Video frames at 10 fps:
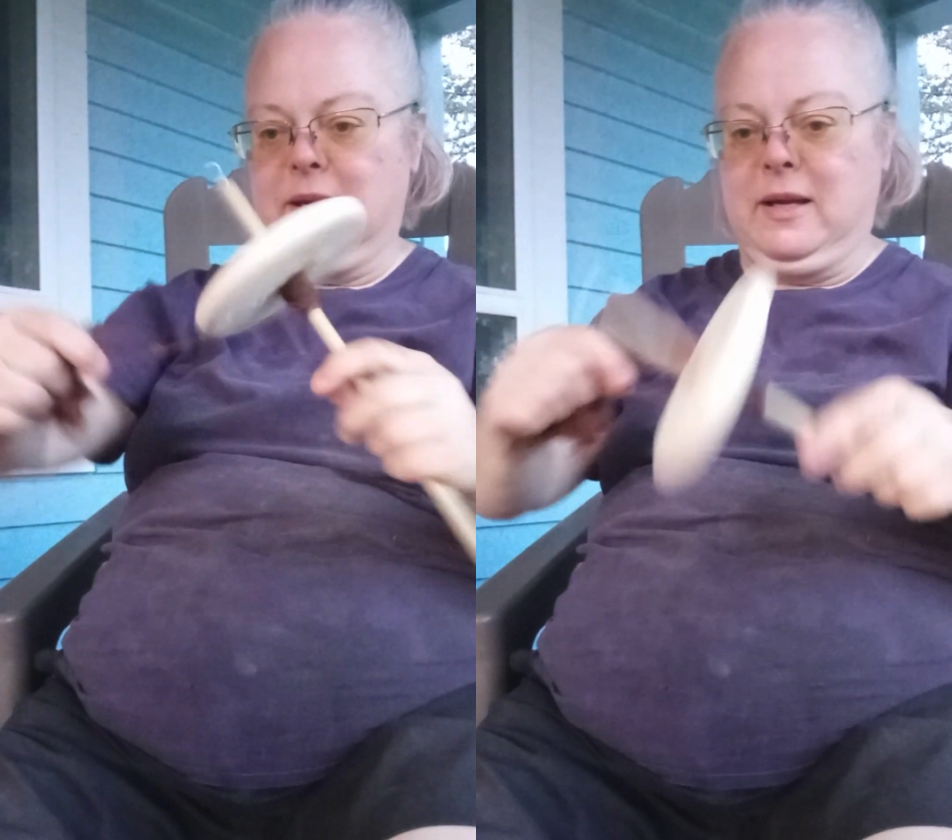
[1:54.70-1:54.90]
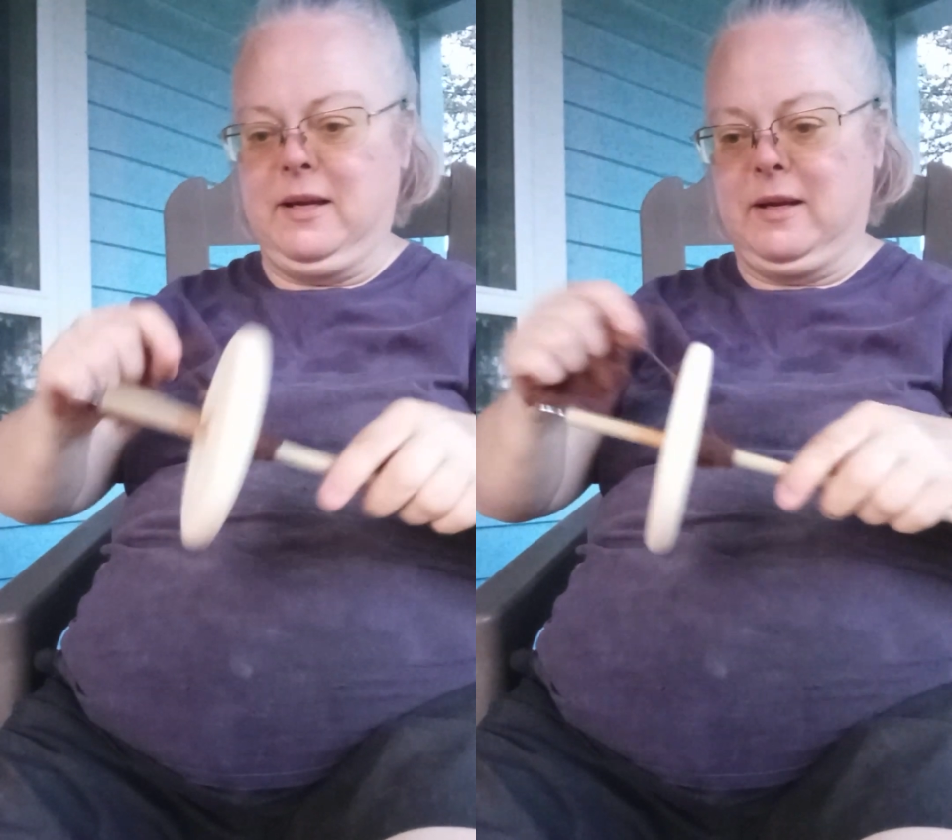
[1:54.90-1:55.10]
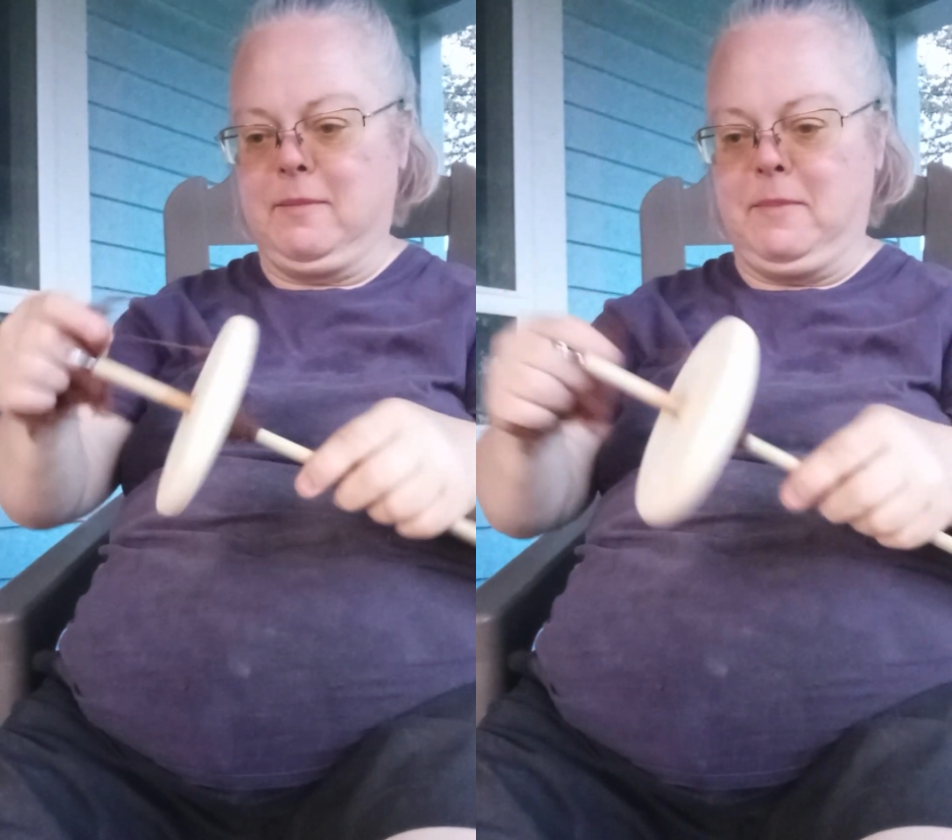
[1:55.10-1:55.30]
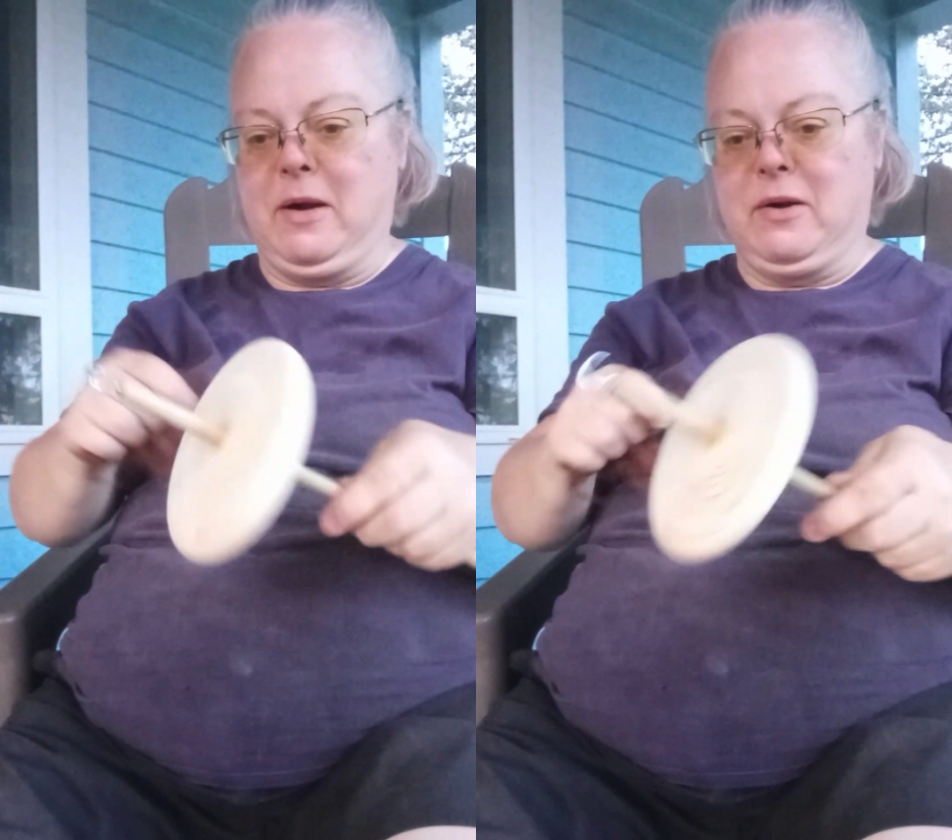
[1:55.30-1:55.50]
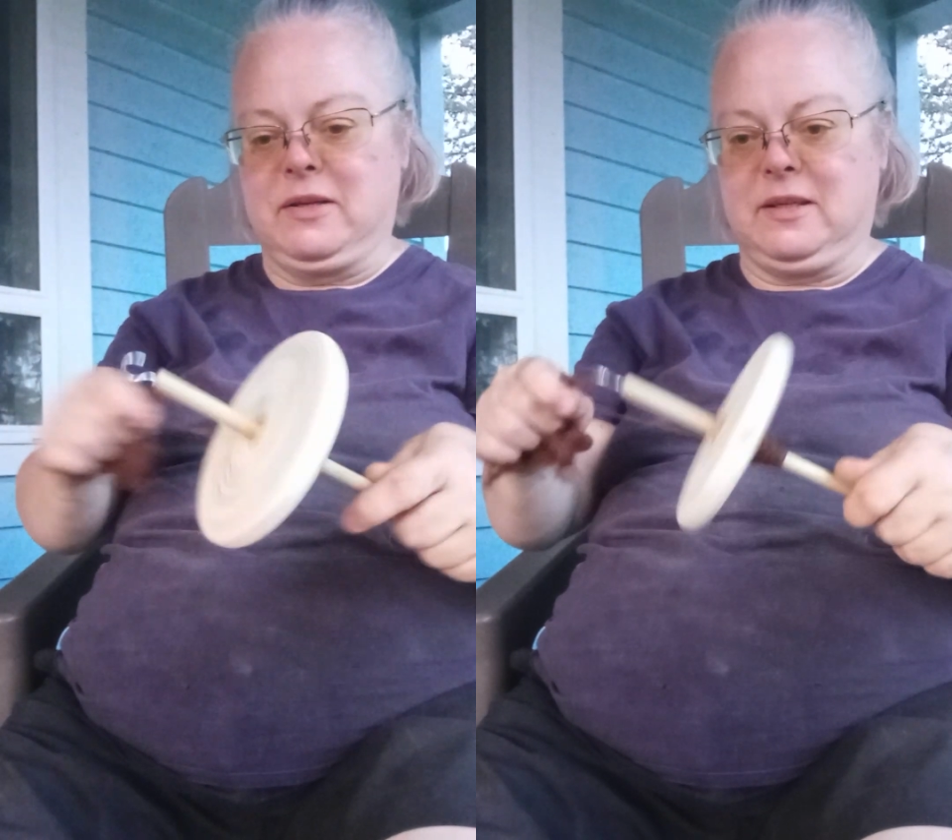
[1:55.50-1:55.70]
In
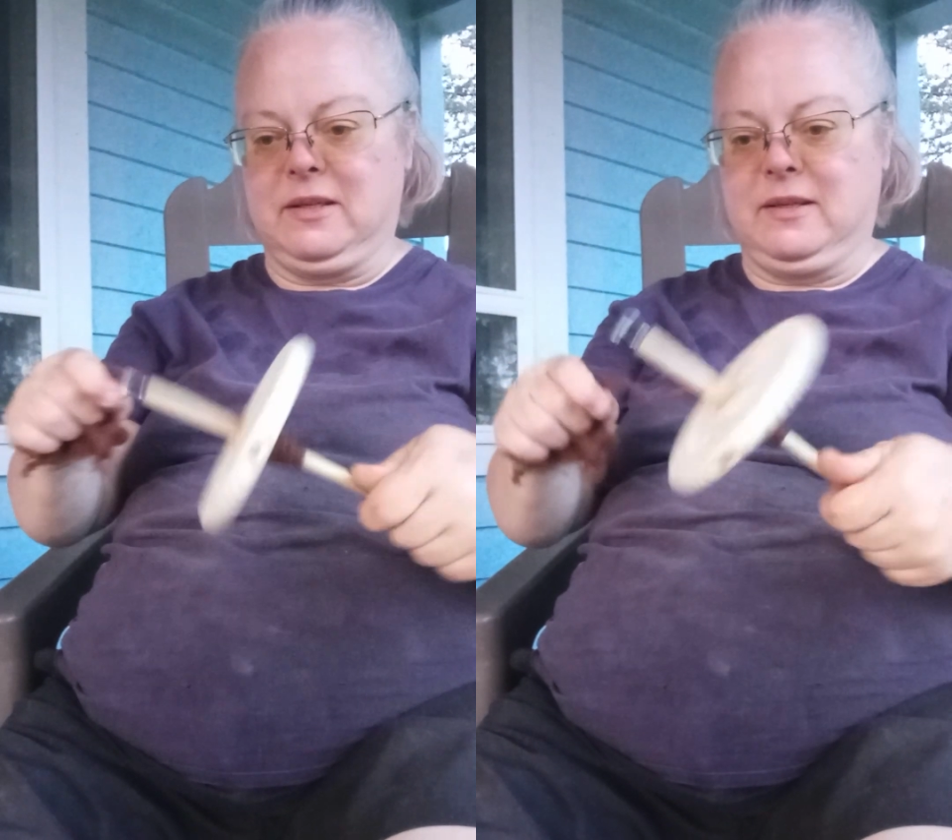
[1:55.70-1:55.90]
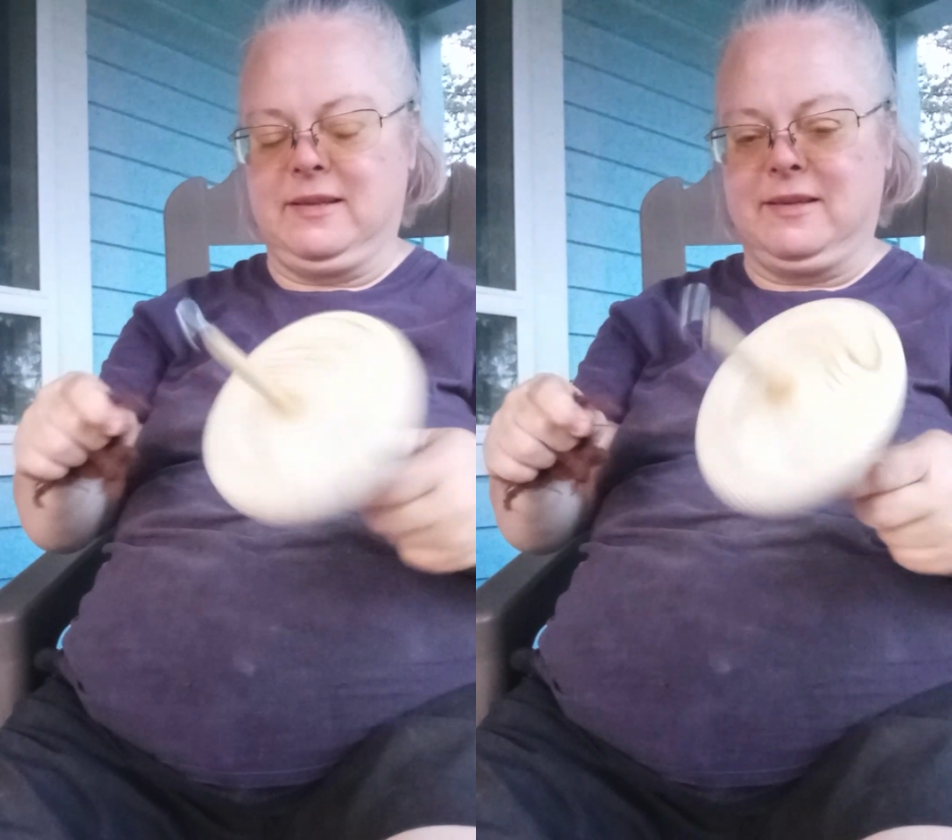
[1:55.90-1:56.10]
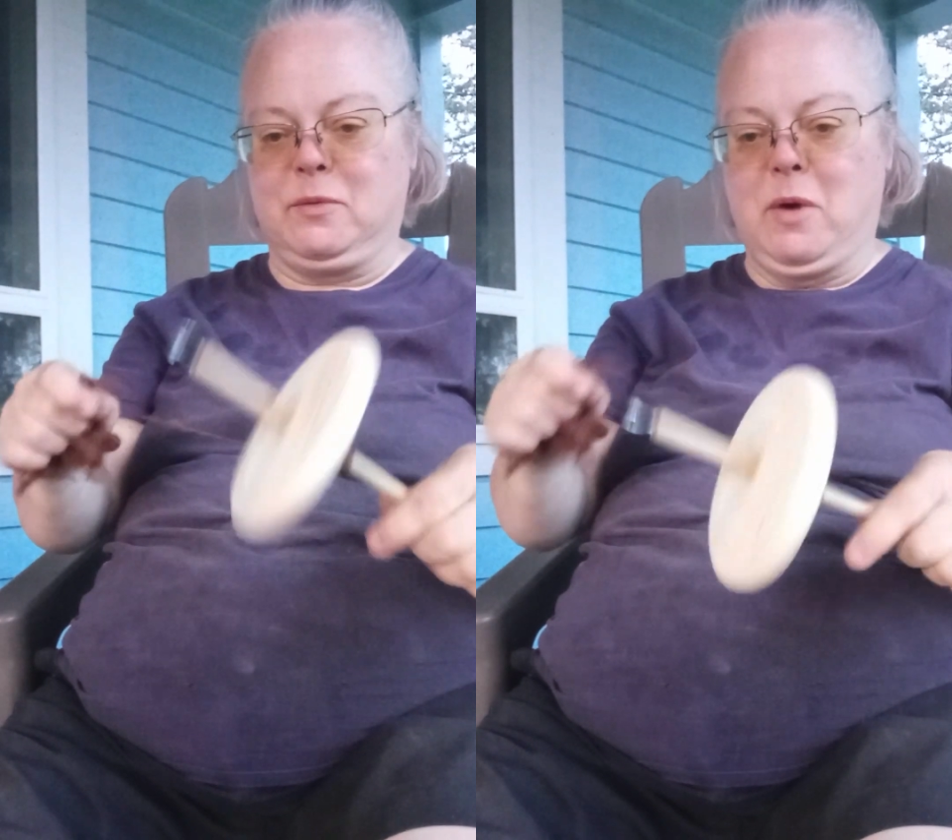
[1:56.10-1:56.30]
comparison, this is